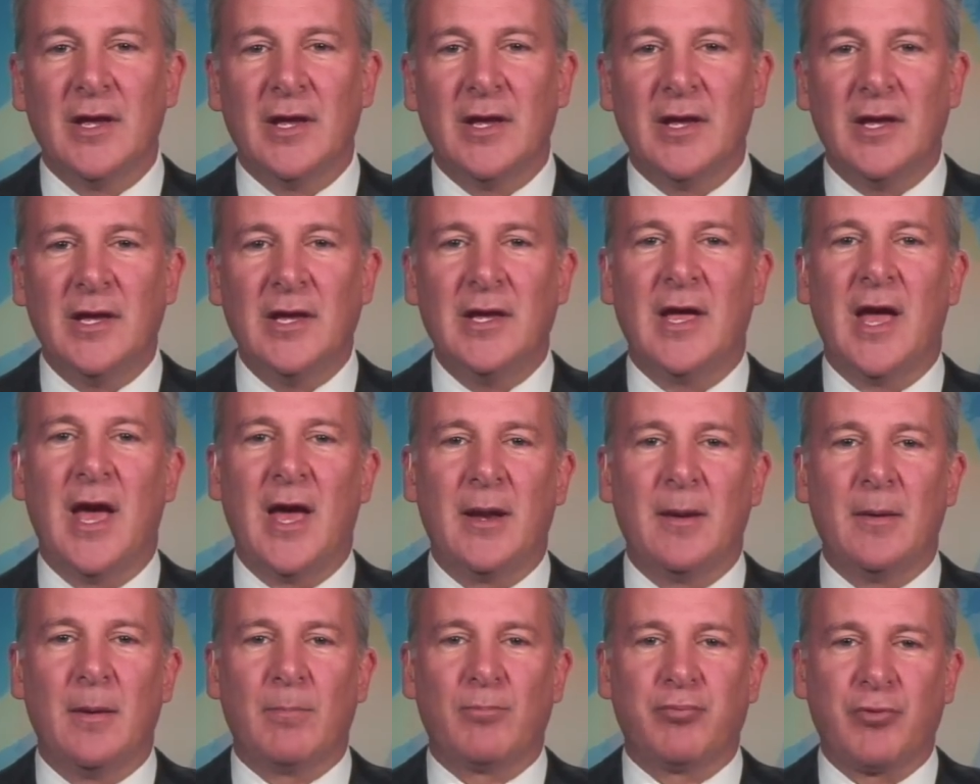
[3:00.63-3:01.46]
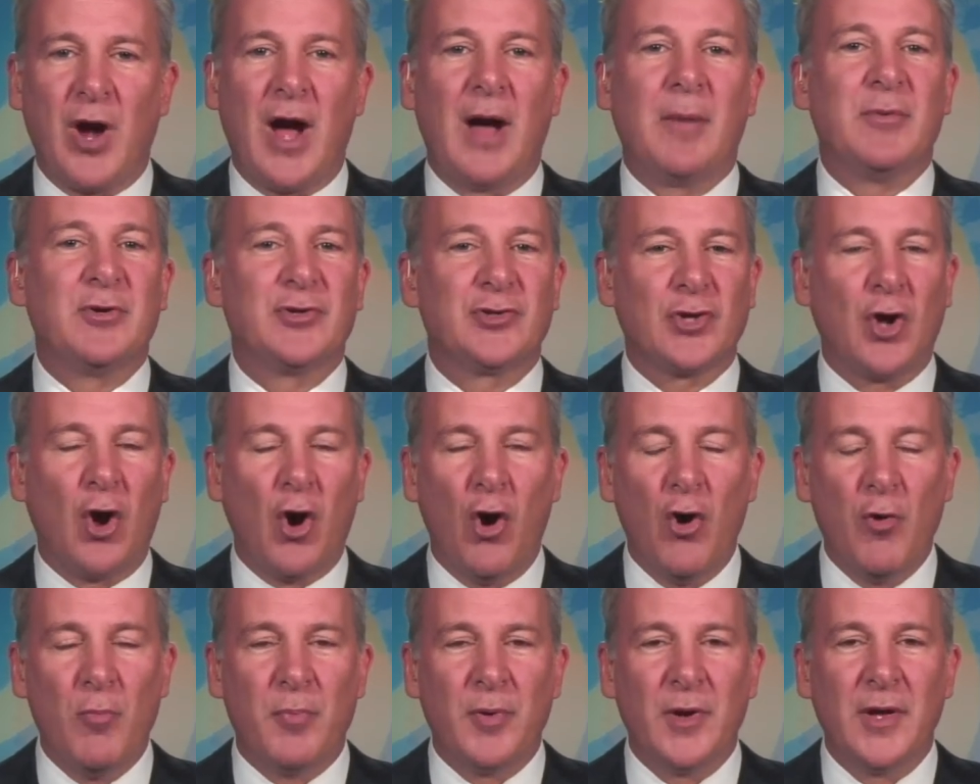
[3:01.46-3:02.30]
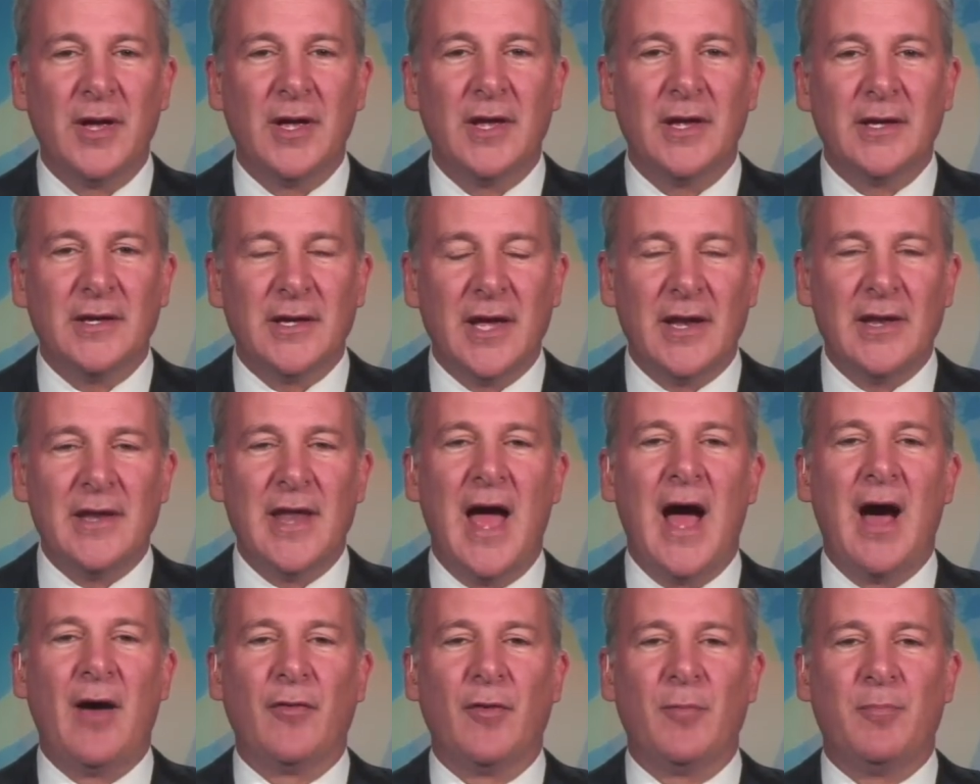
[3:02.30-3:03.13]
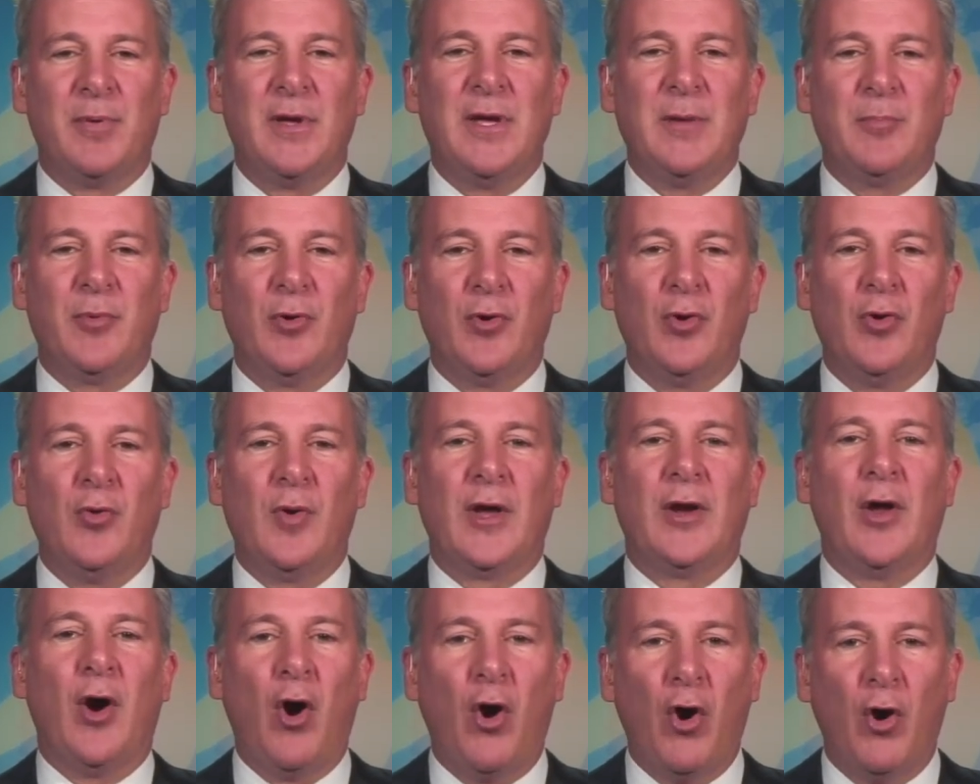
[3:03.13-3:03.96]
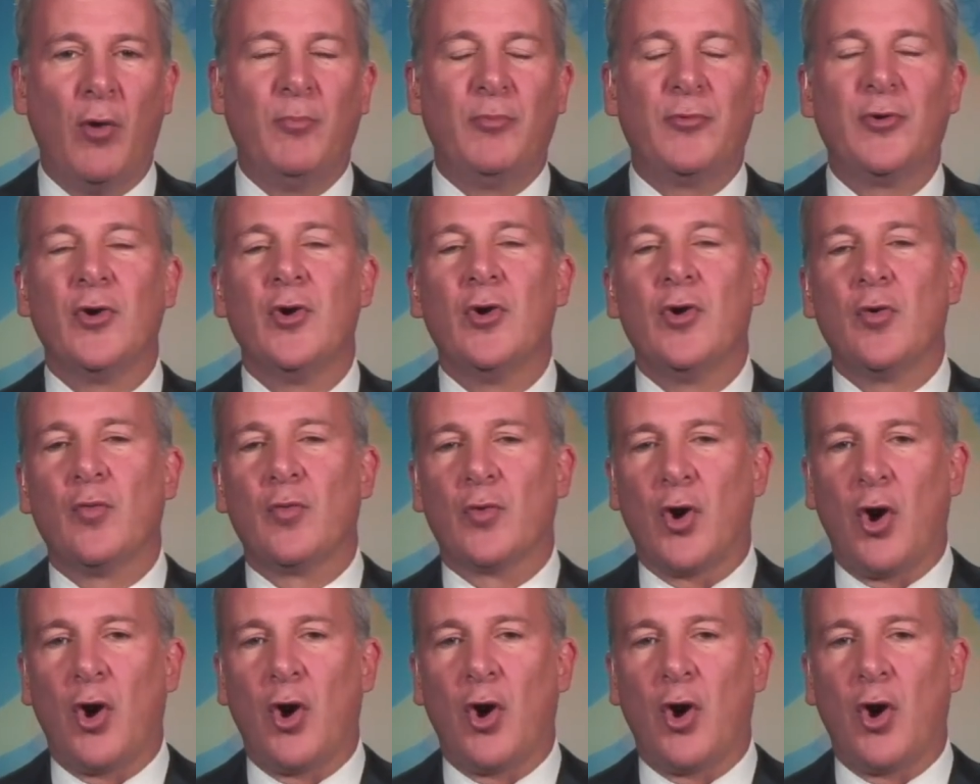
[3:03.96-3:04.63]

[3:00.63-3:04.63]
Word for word: He had promised hope, yet now the people who had hoped were